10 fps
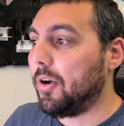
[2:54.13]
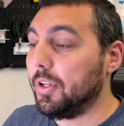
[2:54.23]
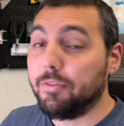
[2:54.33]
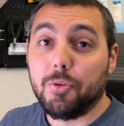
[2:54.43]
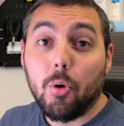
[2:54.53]

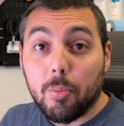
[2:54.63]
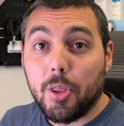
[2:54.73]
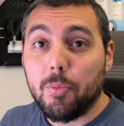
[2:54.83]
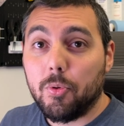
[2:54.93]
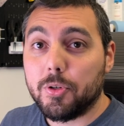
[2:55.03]
if your
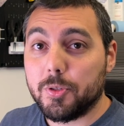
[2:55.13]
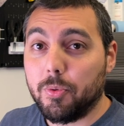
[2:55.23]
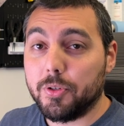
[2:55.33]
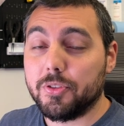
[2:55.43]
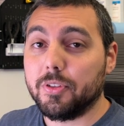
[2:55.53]
motherboard
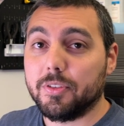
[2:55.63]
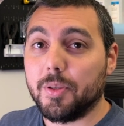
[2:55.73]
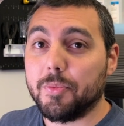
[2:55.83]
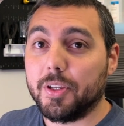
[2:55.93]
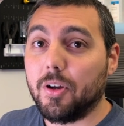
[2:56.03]
supports
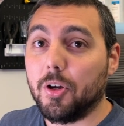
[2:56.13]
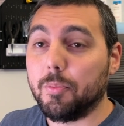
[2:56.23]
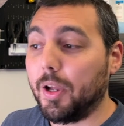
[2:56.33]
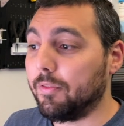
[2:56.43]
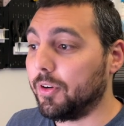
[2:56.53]
something called
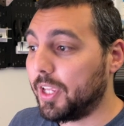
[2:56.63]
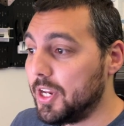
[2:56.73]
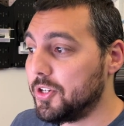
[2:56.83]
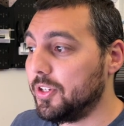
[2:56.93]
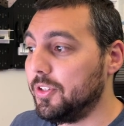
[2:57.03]

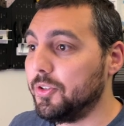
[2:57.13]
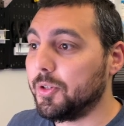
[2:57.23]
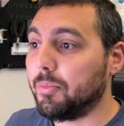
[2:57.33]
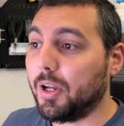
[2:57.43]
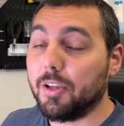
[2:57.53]
bifurcation, you
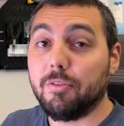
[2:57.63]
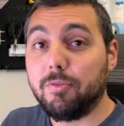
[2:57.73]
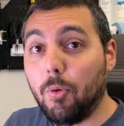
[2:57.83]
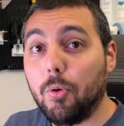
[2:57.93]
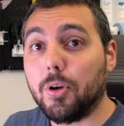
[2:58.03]
can buy
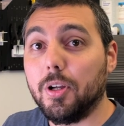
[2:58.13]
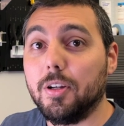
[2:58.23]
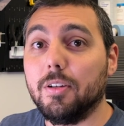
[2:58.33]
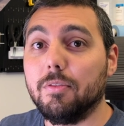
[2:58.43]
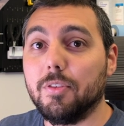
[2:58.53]
four
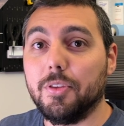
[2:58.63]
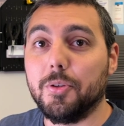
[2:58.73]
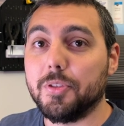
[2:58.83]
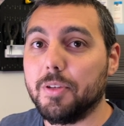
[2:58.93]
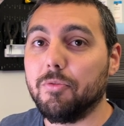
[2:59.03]
of
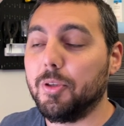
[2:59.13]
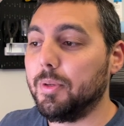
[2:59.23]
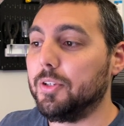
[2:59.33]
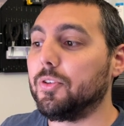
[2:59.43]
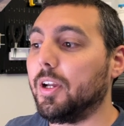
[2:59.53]
those
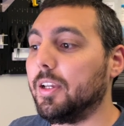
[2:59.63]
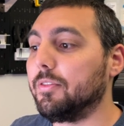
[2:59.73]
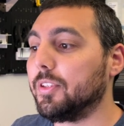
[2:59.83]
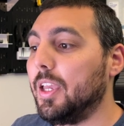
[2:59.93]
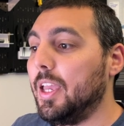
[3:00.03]
NVMe
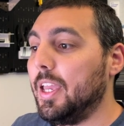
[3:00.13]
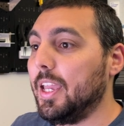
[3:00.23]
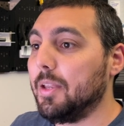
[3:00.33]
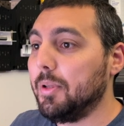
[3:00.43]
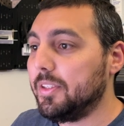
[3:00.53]
drives
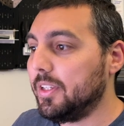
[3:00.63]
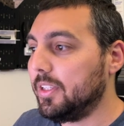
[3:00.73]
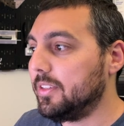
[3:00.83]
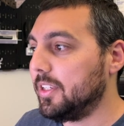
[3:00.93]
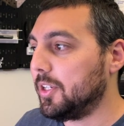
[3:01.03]
and
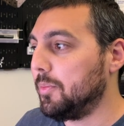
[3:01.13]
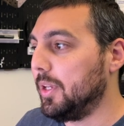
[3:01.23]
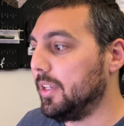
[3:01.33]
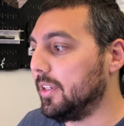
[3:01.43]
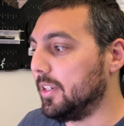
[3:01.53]
basically stick them
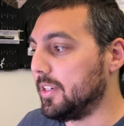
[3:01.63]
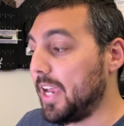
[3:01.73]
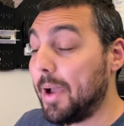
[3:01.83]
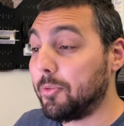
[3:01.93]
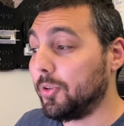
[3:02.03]
in an
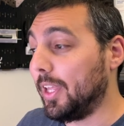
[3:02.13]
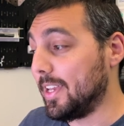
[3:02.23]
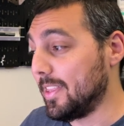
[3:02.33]
adapter like